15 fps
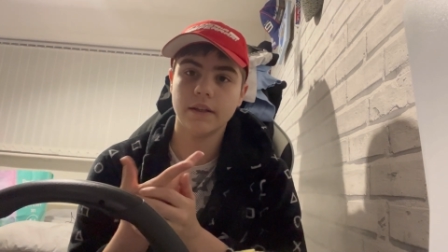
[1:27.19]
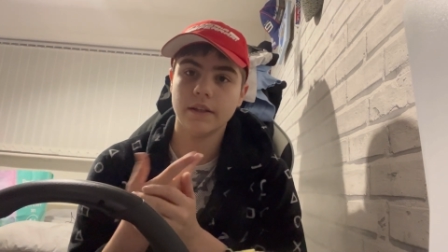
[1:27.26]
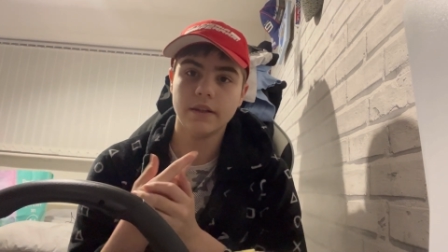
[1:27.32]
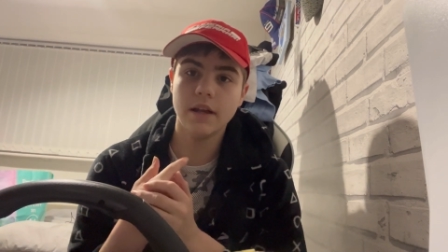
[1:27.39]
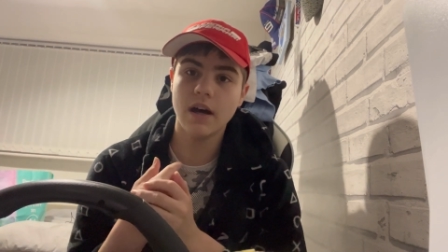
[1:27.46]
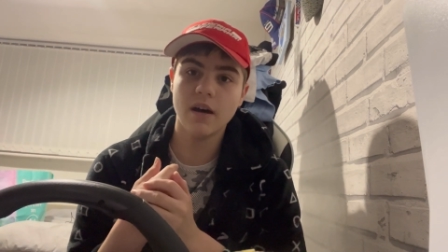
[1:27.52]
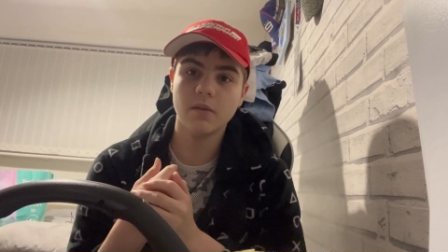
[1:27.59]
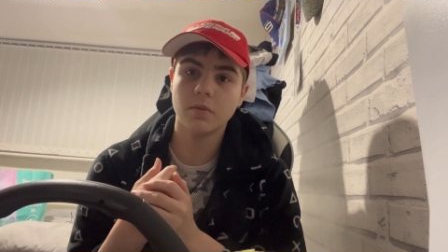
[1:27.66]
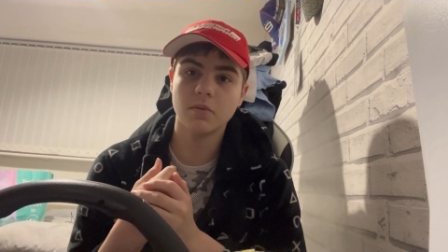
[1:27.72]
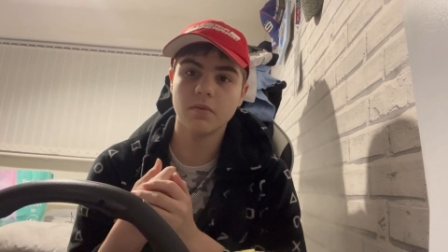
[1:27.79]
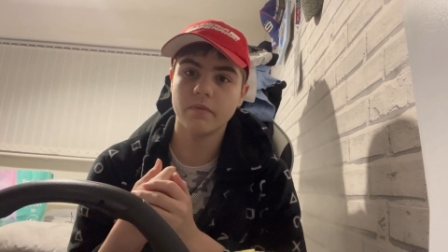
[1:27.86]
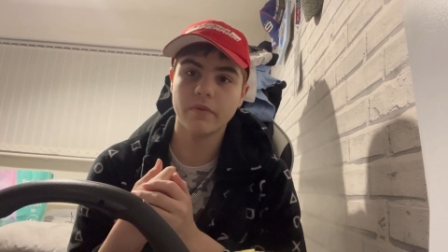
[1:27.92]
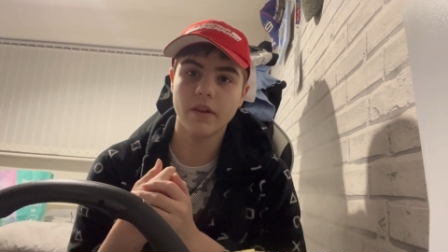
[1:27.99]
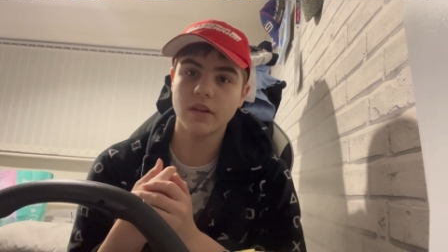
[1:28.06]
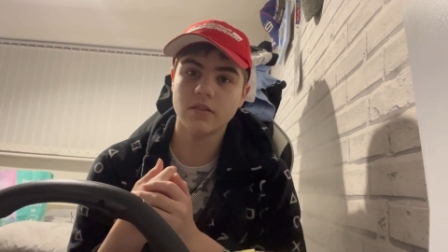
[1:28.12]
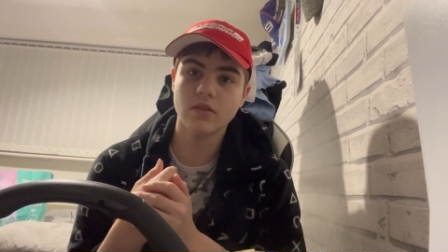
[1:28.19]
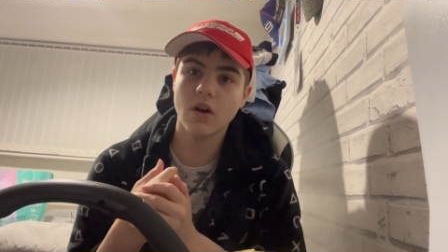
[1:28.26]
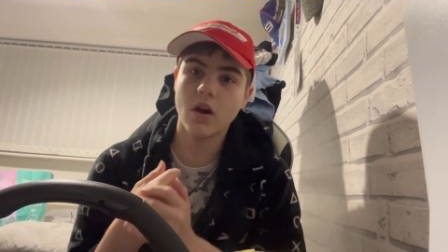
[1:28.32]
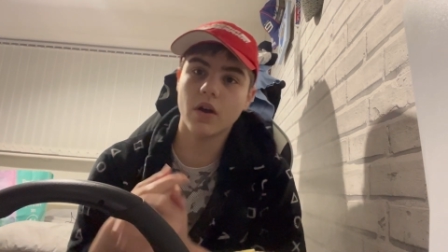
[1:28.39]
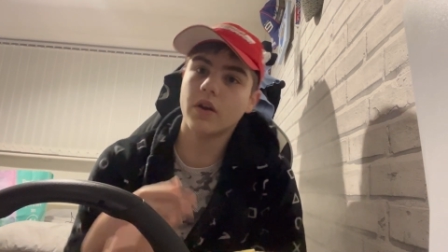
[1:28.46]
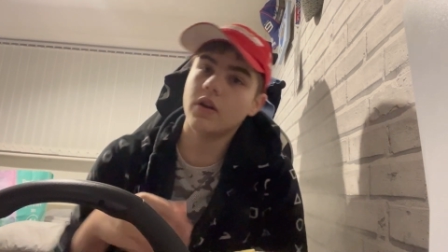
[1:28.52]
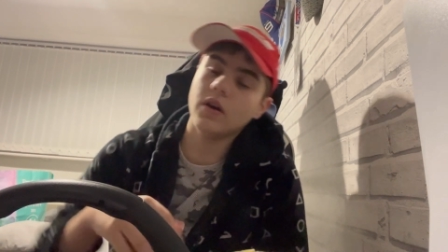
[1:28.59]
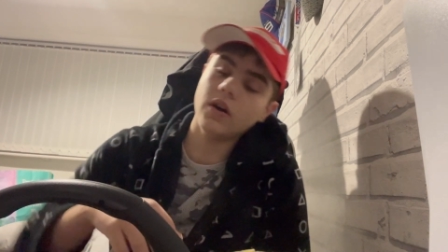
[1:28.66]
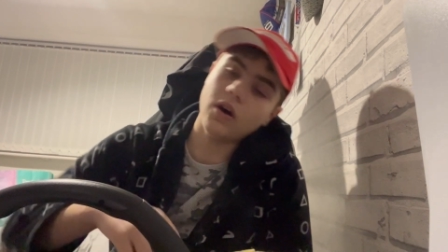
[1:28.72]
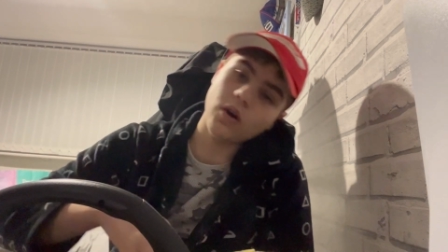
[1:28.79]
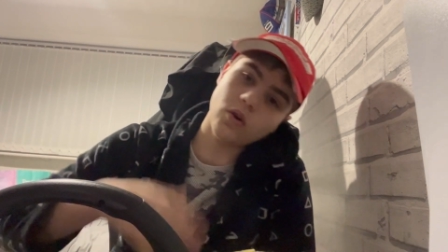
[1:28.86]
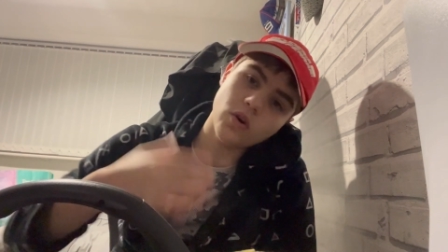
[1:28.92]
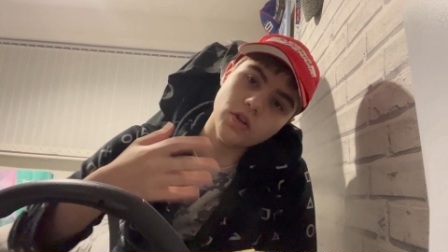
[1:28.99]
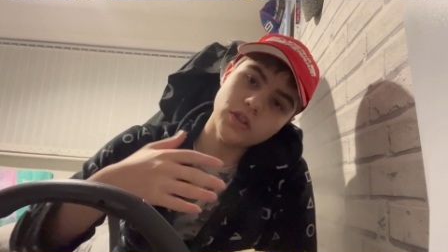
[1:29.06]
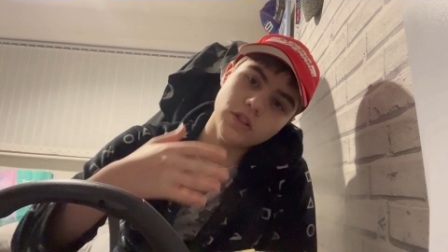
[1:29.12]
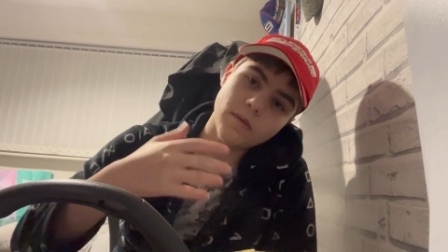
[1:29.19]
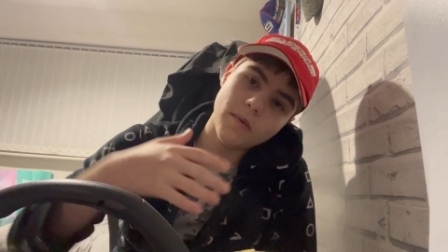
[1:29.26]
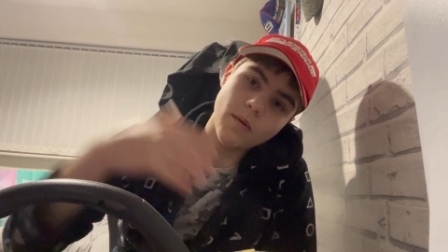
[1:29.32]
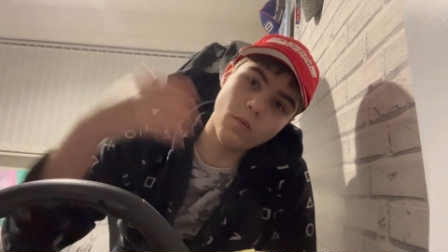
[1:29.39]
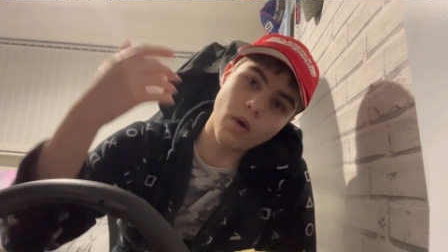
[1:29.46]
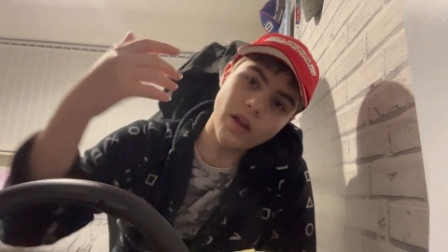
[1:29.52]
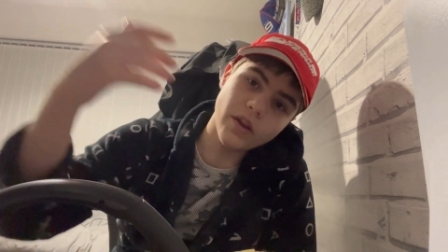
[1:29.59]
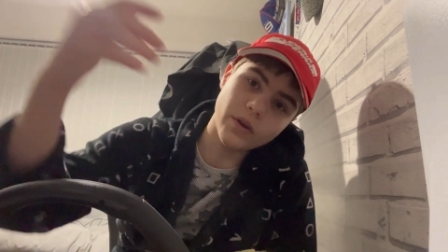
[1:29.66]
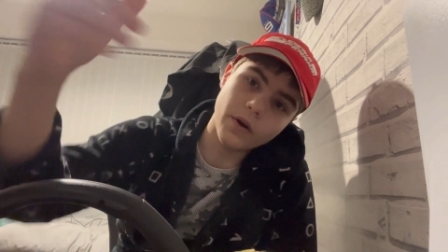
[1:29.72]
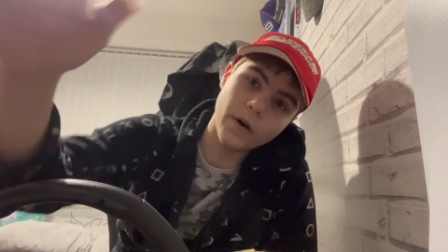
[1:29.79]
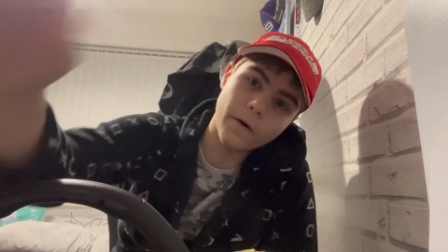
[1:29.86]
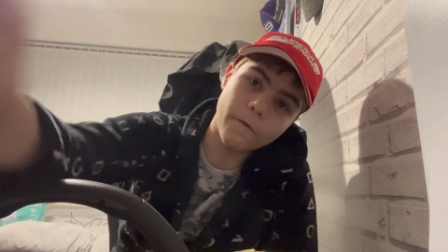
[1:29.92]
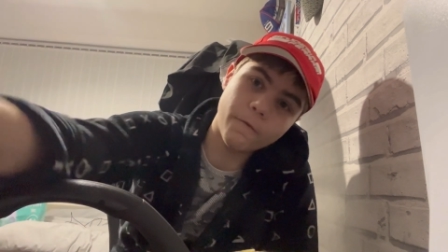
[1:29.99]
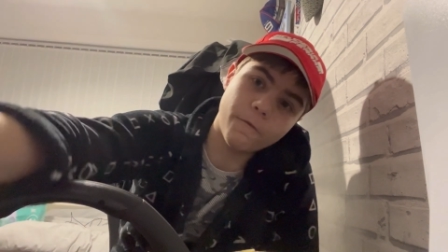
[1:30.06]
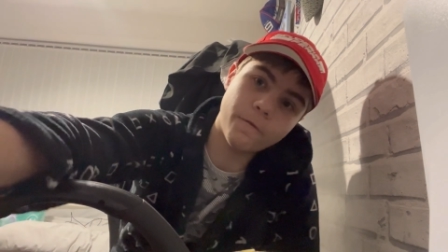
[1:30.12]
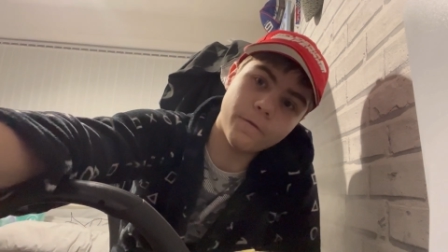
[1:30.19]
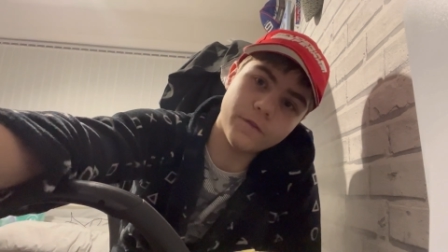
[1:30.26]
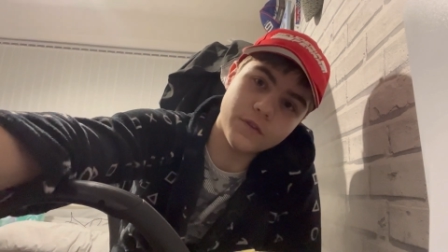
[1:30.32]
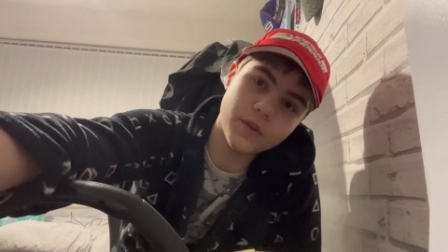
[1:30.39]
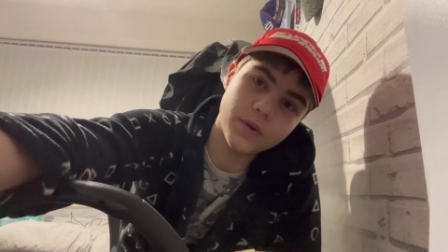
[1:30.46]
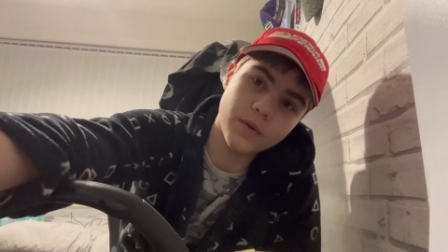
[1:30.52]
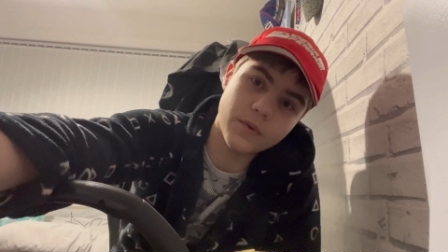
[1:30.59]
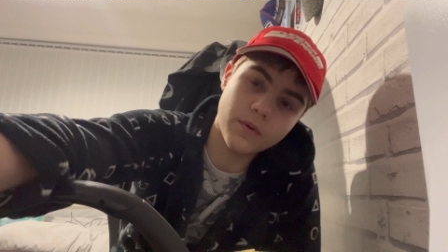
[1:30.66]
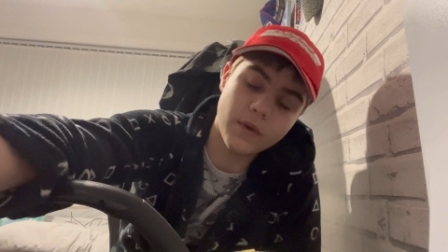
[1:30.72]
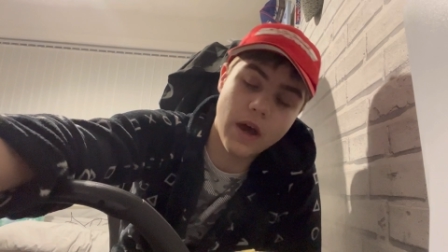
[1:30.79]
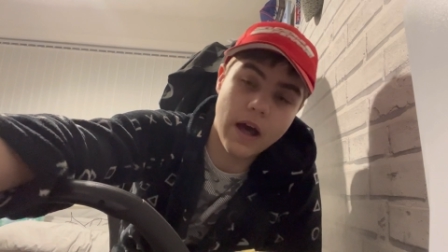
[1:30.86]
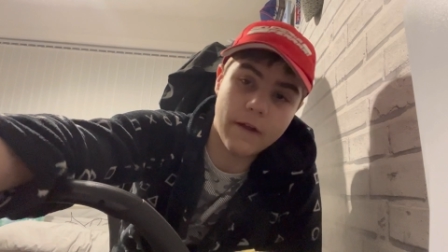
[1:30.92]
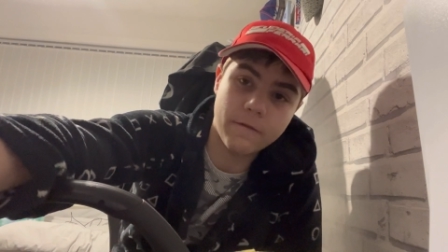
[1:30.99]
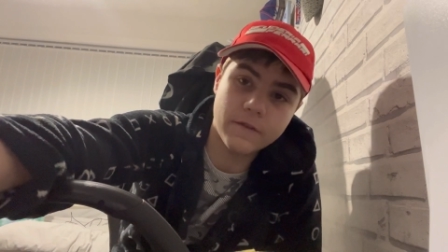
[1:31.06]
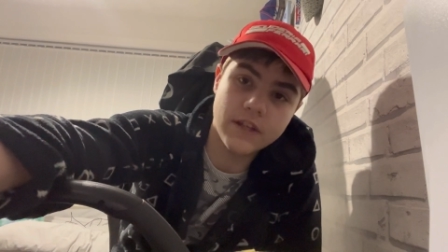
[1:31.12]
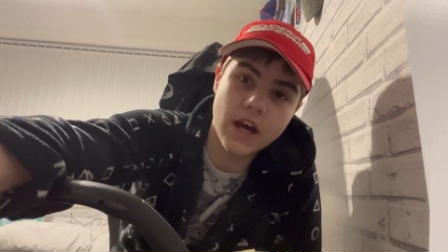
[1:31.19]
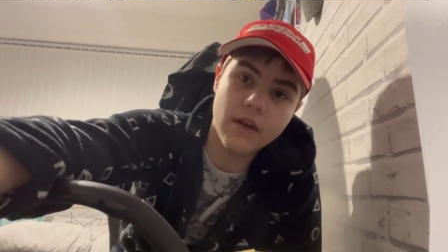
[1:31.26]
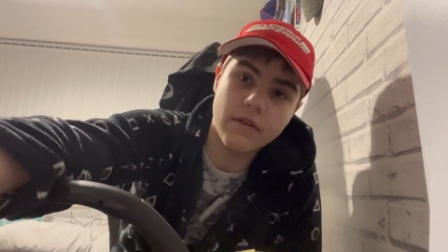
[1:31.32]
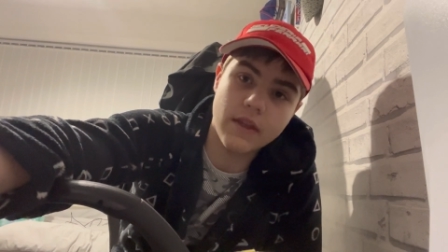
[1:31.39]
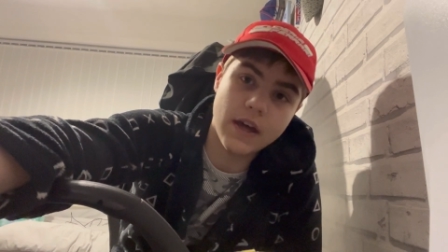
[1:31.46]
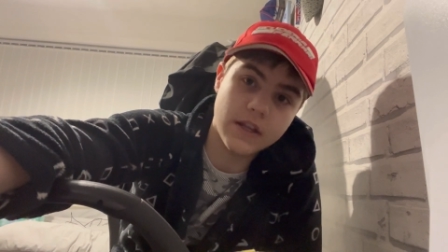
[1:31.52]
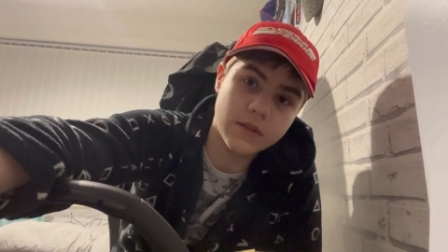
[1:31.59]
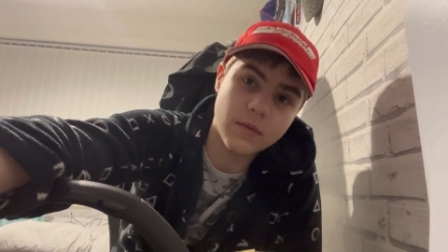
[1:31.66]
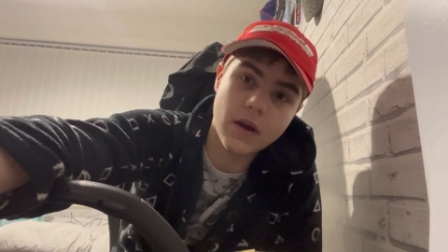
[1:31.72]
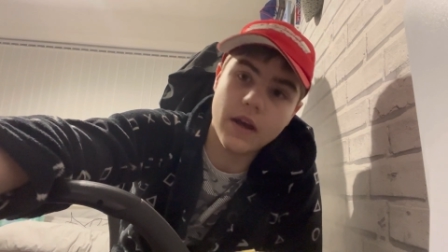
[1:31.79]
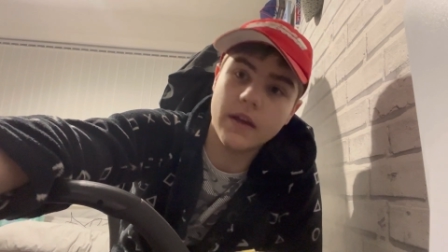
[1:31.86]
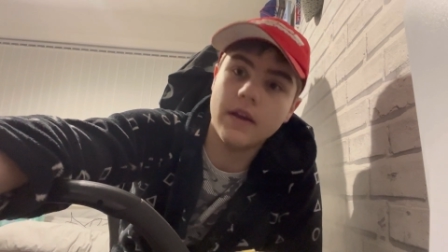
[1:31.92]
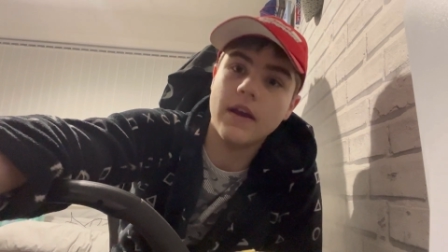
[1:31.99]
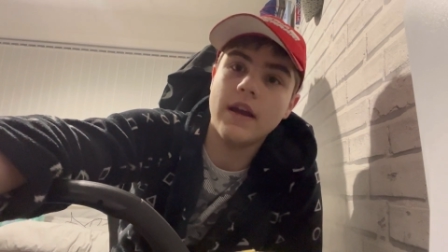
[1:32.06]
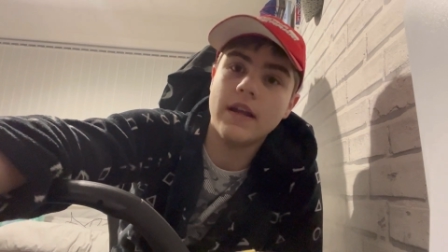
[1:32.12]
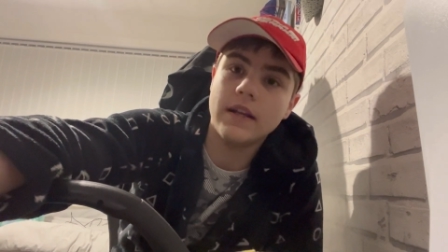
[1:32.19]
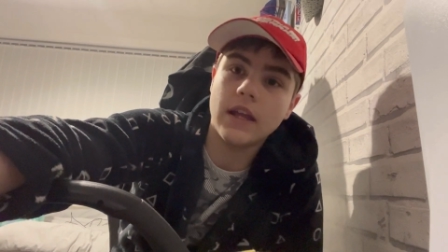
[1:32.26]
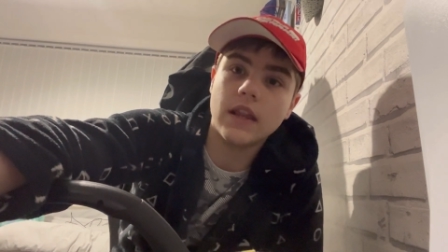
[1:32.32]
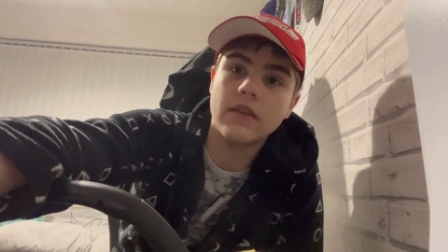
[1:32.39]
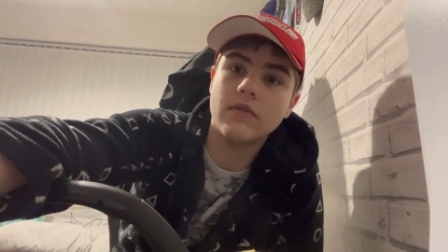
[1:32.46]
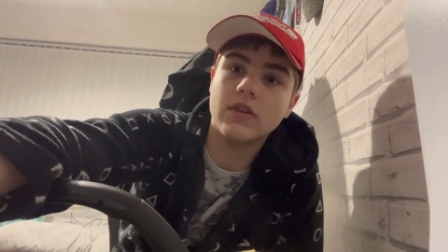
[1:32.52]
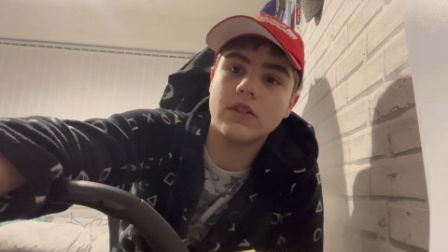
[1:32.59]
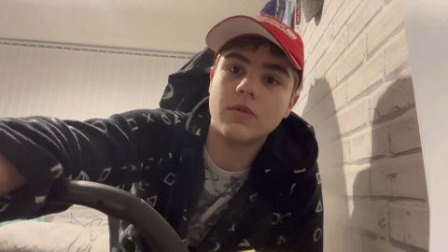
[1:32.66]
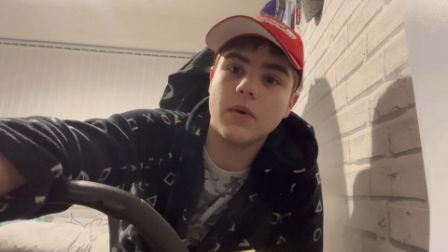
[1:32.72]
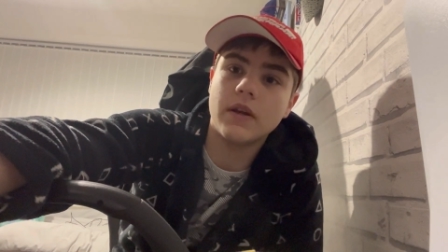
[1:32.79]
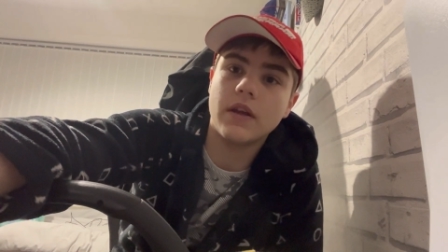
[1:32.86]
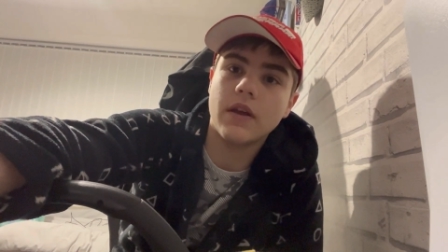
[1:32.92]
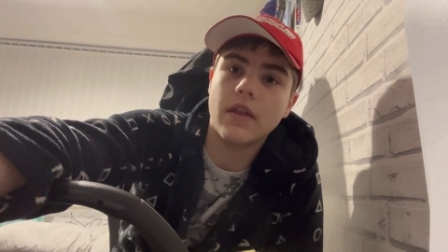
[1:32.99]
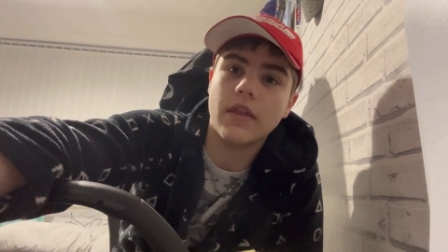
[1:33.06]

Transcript: no, it's not going to accustom him well enough to AlphaTauri. That's why Nick De Vries 20th.